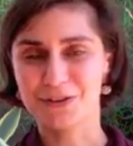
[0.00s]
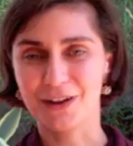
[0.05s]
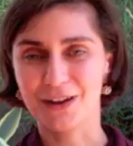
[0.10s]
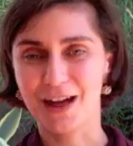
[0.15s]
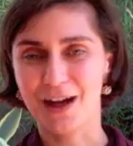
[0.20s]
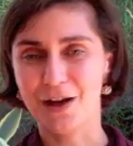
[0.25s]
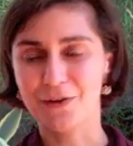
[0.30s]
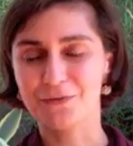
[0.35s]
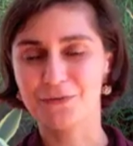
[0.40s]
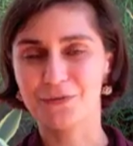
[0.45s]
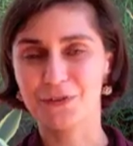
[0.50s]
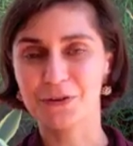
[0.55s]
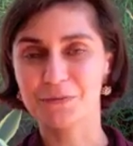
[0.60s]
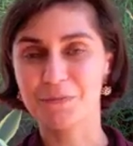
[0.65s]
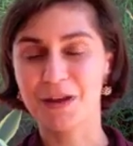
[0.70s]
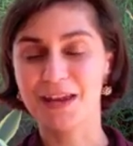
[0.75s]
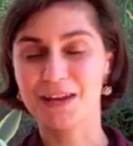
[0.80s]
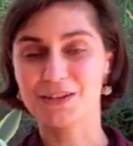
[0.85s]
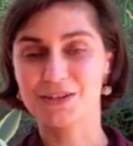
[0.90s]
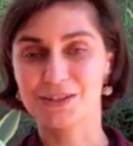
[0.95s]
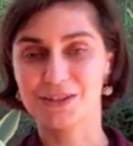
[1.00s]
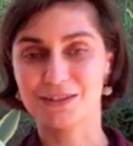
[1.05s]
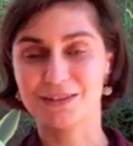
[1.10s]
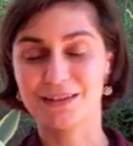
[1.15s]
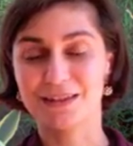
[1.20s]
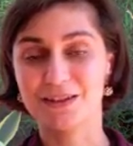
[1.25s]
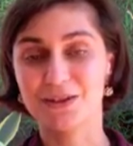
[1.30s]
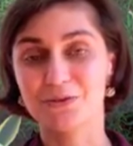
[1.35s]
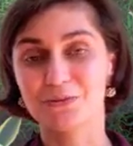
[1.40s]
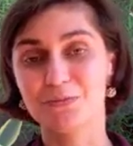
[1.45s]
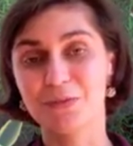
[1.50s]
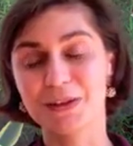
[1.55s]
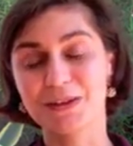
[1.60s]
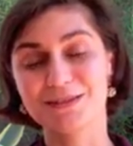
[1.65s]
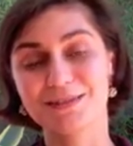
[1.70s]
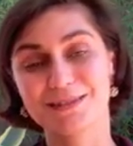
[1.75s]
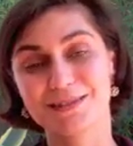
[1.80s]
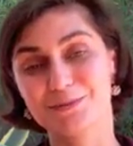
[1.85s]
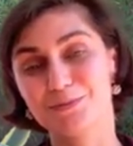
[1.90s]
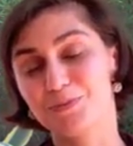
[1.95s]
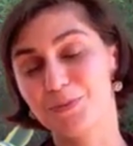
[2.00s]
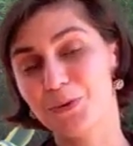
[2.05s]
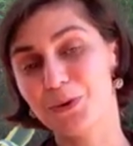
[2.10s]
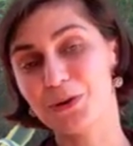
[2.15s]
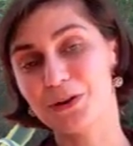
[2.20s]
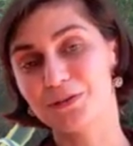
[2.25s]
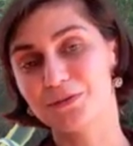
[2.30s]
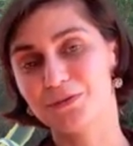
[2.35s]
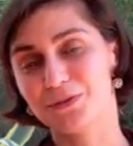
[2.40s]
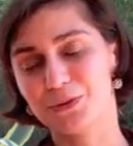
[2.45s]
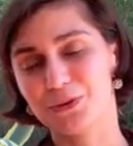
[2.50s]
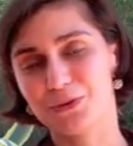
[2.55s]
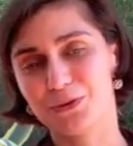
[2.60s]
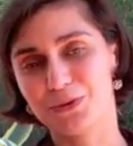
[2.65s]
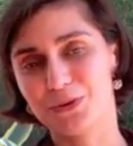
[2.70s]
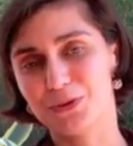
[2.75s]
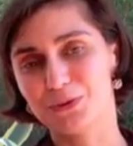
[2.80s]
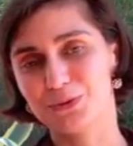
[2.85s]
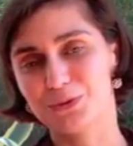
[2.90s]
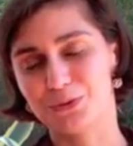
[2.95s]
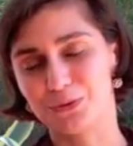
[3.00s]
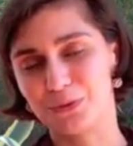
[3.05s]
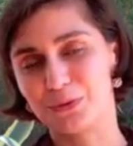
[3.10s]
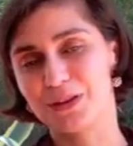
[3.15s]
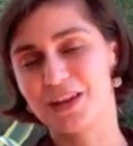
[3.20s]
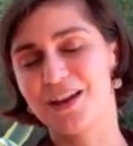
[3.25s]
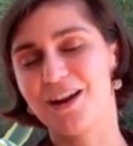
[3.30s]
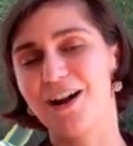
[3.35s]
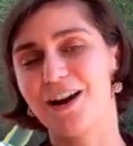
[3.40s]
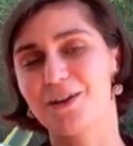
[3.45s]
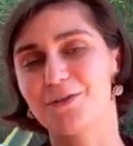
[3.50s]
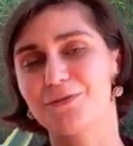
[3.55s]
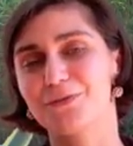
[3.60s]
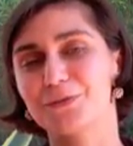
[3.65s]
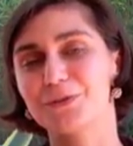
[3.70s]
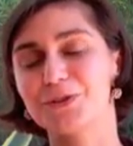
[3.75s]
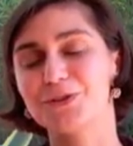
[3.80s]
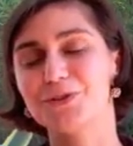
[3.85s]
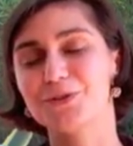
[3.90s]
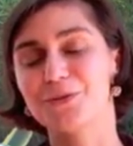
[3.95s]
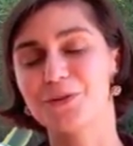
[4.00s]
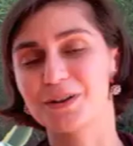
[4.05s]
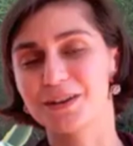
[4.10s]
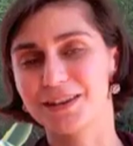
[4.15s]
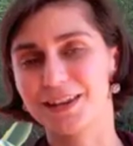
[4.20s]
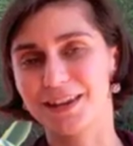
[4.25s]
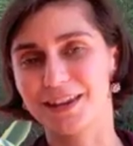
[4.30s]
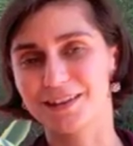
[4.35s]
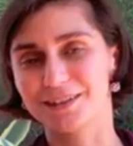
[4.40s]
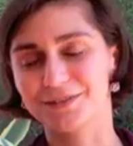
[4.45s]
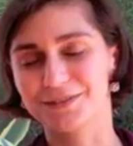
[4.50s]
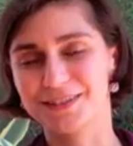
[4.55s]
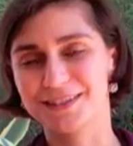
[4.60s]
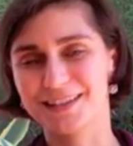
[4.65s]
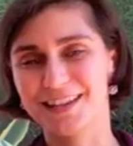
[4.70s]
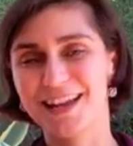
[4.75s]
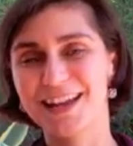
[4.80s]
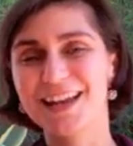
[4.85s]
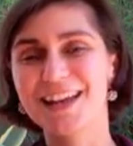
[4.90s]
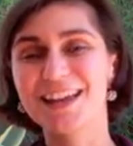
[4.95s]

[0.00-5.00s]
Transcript: confirmation that you're being supported for who you truly are, for your gifts,